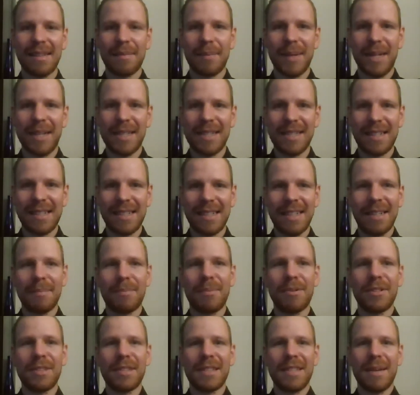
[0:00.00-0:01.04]
basically he
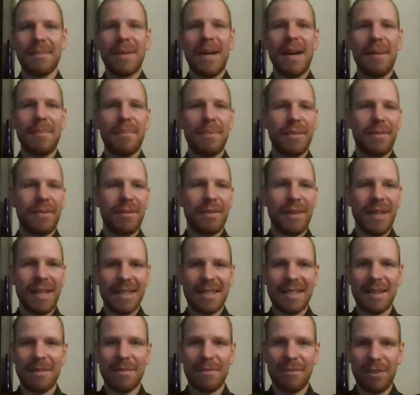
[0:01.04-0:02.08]
puts them up,
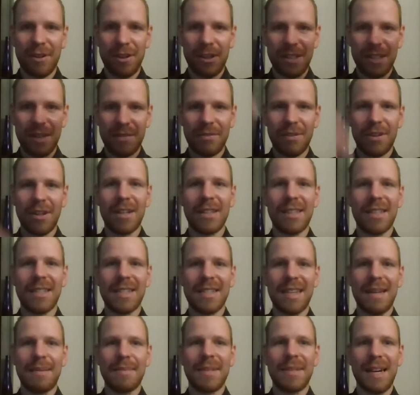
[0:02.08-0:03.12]
lets them fall. They fall at the
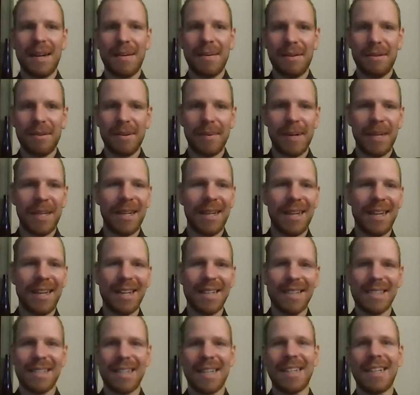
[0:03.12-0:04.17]
same time. Everybody
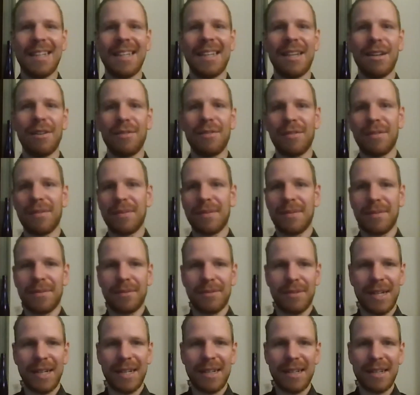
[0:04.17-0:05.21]
hails Galileo,
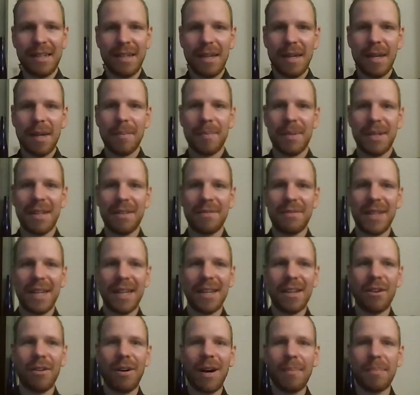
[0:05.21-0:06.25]
right? But if
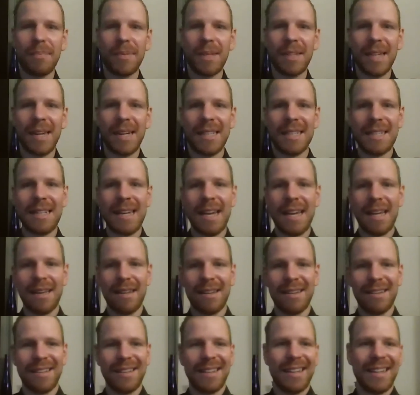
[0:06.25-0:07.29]
they go up the next
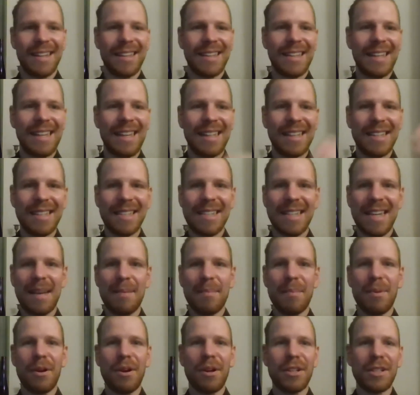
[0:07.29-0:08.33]
day and they let the
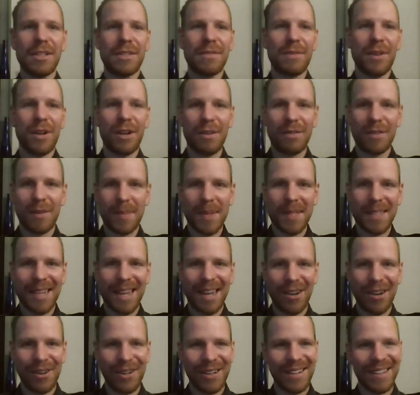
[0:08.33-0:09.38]
same balls fall from the
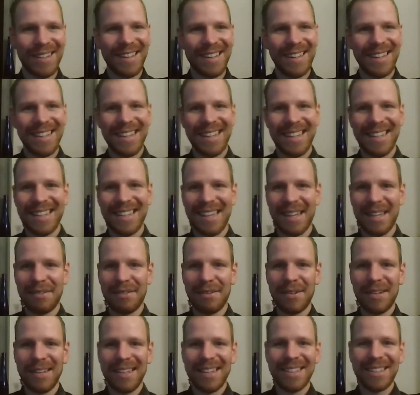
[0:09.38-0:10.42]
tower and they
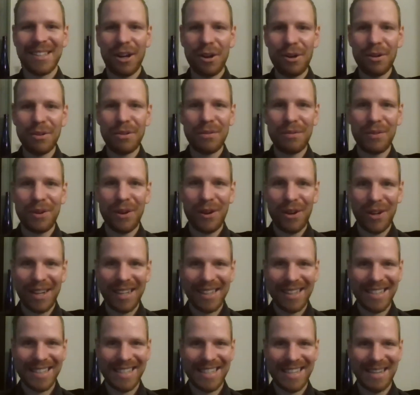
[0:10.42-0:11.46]
don't fall
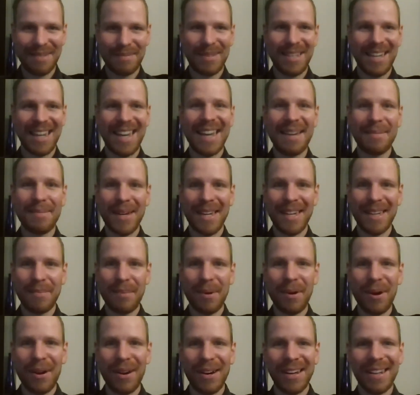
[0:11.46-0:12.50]
at the same time
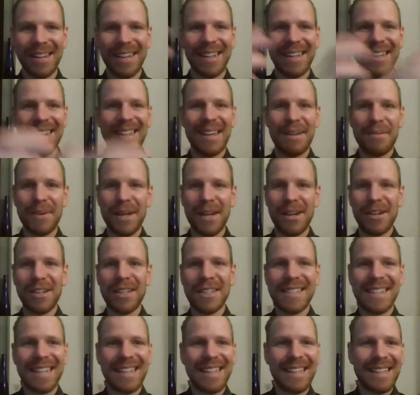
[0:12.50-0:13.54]
anymore, then we're going
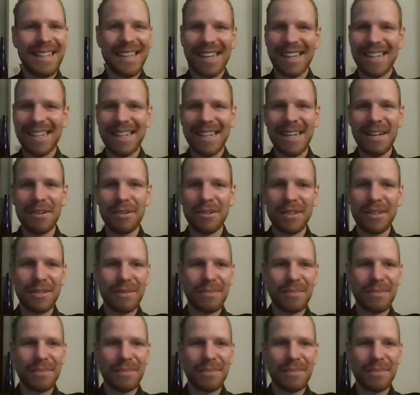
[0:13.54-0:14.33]
to say, Galileo,